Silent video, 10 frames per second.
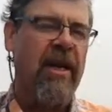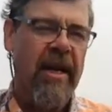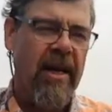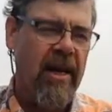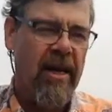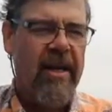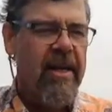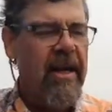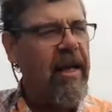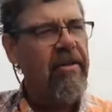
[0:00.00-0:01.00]
and
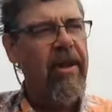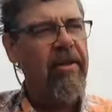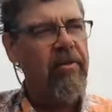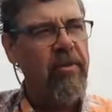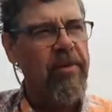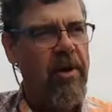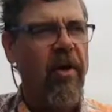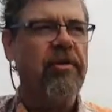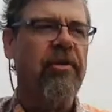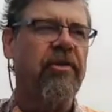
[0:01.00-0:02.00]
through the
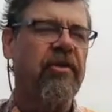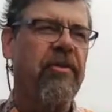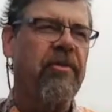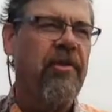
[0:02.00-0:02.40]
mucosal systems.